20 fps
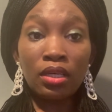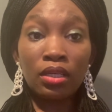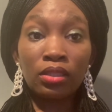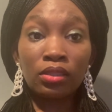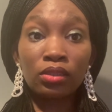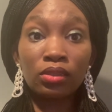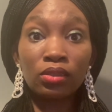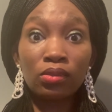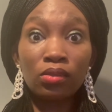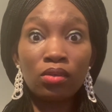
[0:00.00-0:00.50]

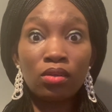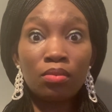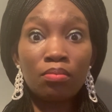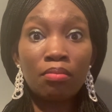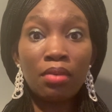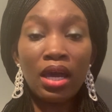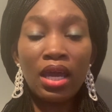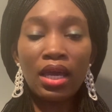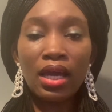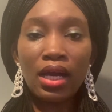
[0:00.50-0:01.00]
So
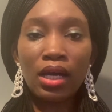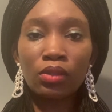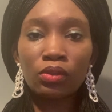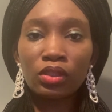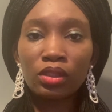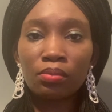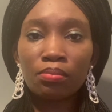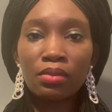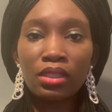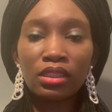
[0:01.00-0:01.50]
my
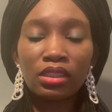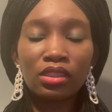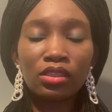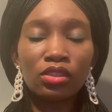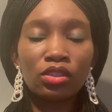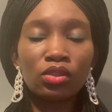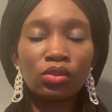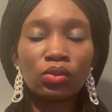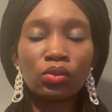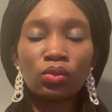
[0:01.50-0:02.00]
housemate
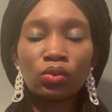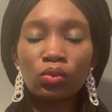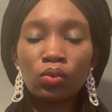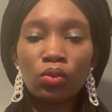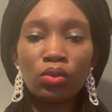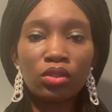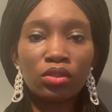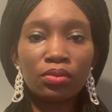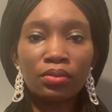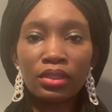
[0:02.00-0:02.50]
is so
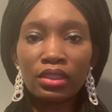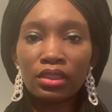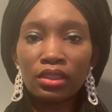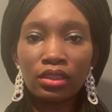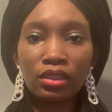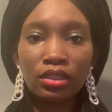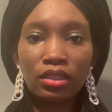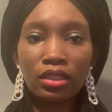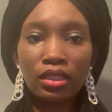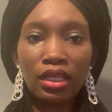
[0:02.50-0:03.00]

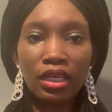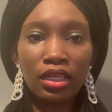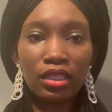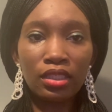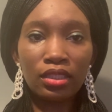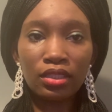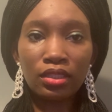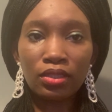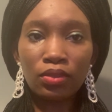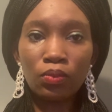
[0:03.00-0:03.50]
crazy.
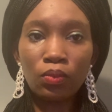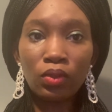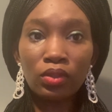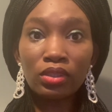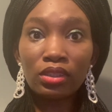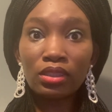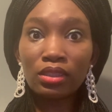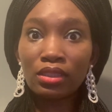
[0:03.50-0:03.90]
Like, one